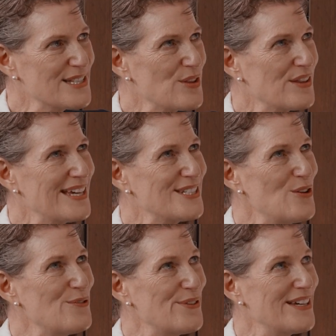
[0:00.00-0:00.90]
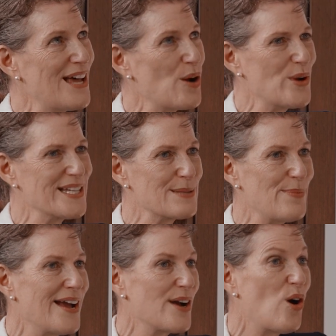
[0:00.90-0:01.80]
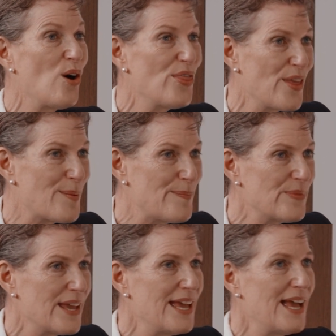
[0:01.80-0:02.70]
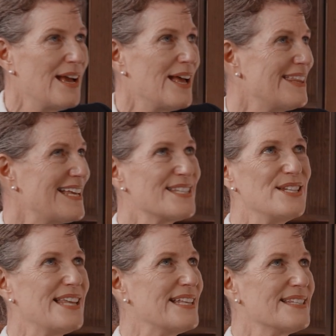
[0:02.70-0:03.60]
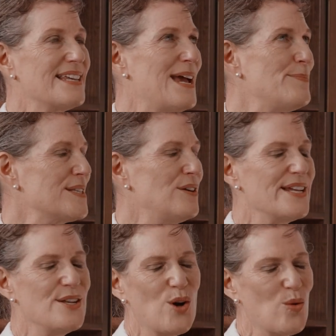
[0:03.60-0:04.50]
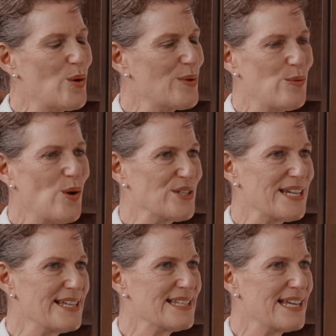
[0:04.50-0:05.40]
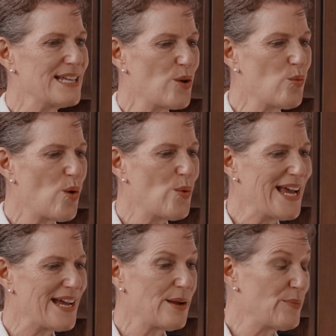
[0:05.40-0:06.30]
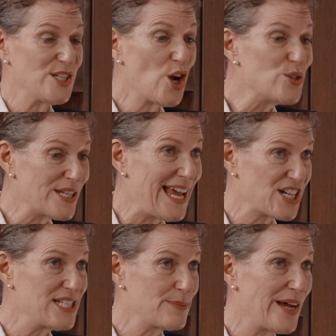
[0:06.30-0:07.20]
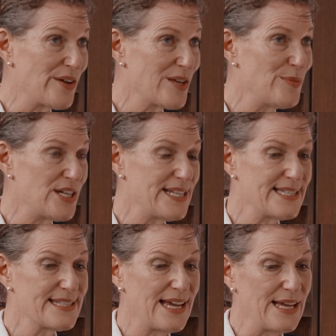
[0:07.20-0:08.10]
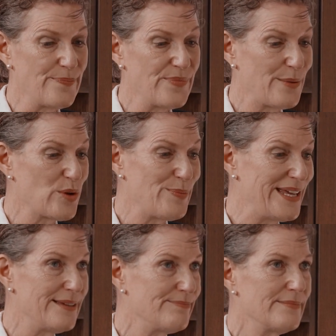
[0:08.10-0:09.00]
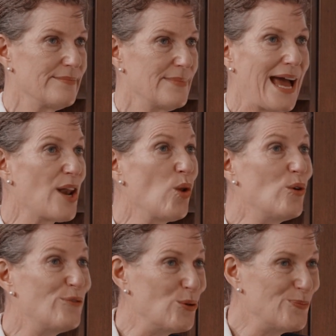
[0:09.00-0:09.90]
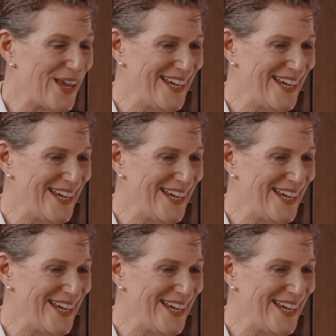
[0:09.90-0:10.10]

so that they don't feel like we are spying on them. That's absolutely not what we want, and it's what we are, and we don't actually spy on communities. That would be unlawful.